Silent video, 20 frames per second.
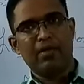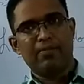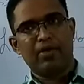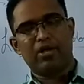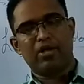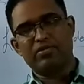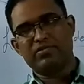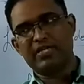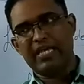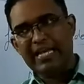
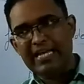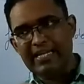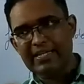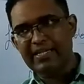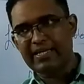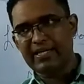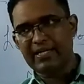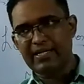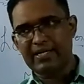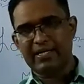Because in
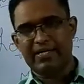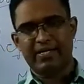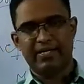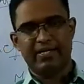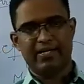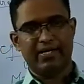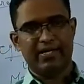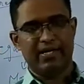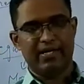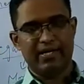the
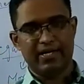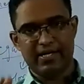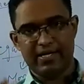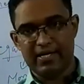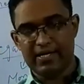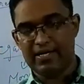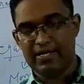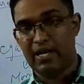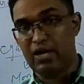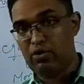
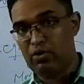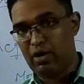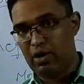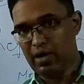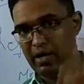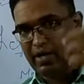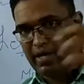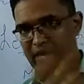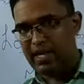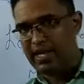
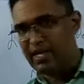now